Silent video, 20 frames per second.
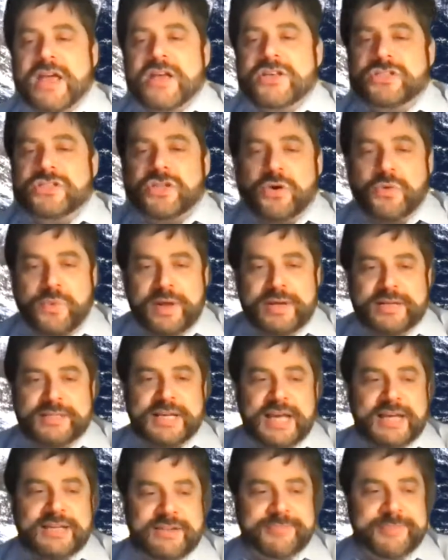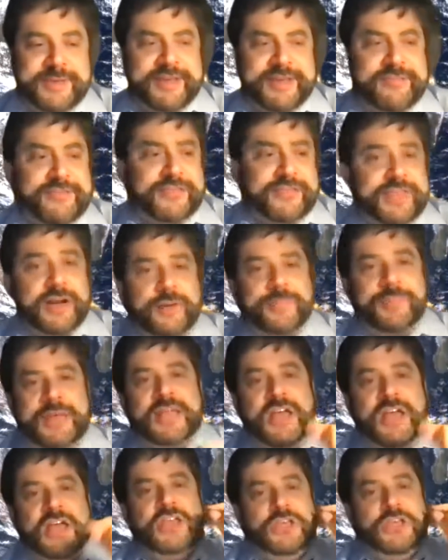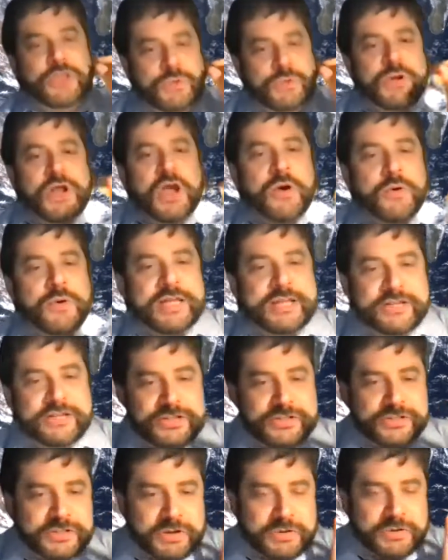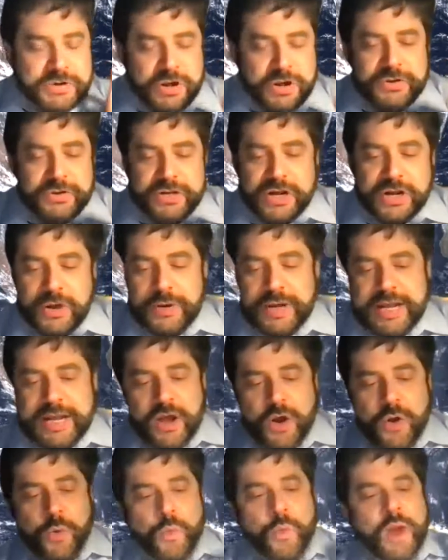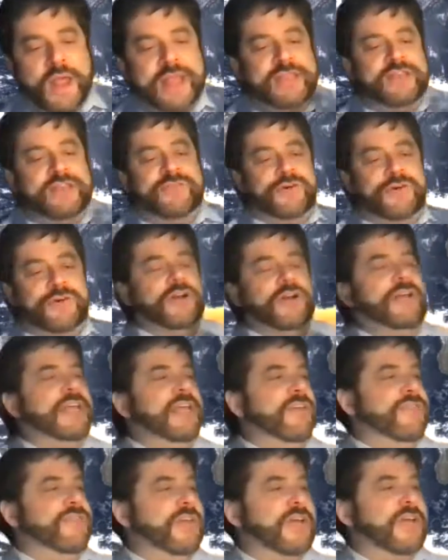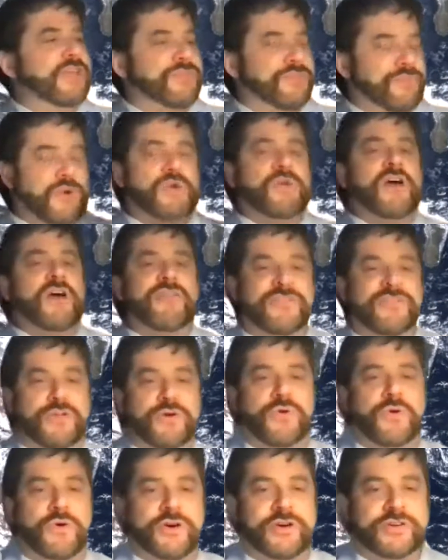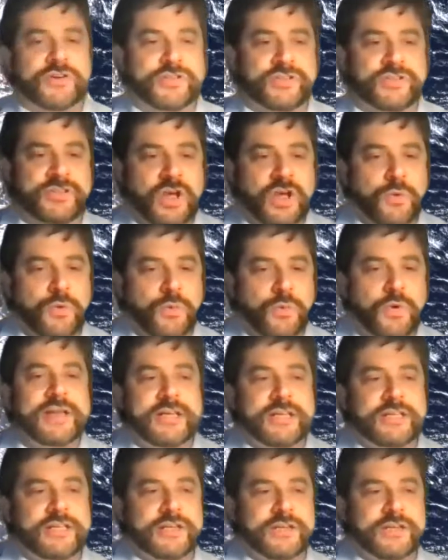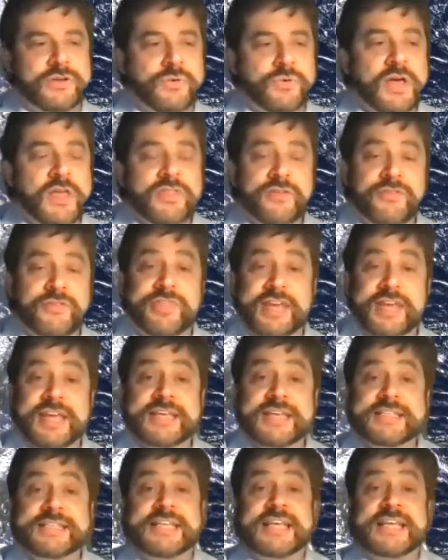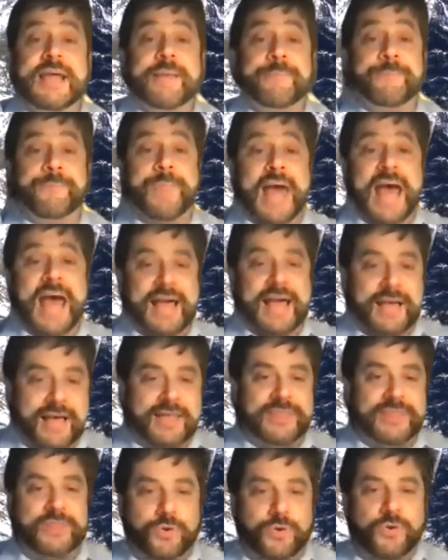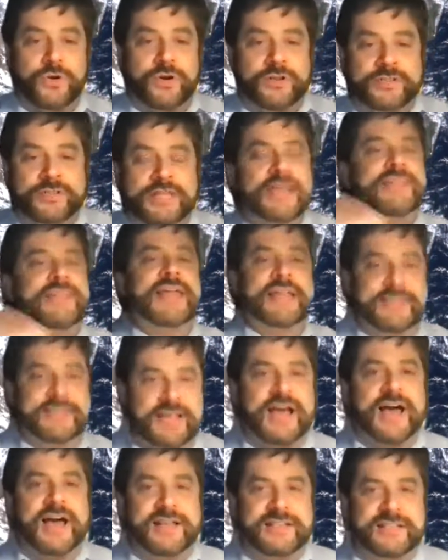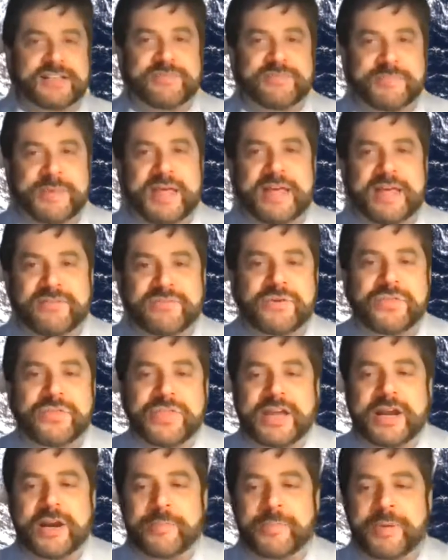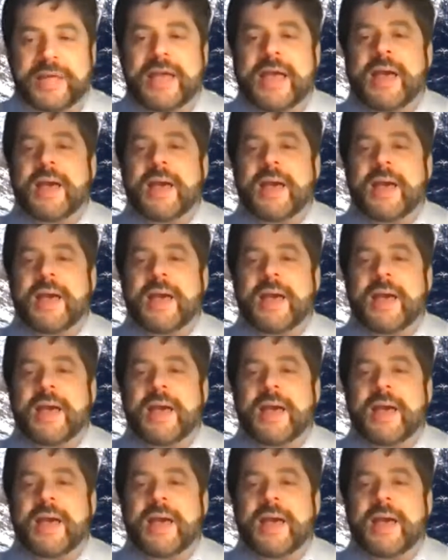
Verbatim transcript: So, what is cognitive behavioral therapy? You know it, you just don't know you know it. When you've heard if you get thrown off the horse, what do you do? The thing is to get back on the horse. That's cognitive behavioral therapy.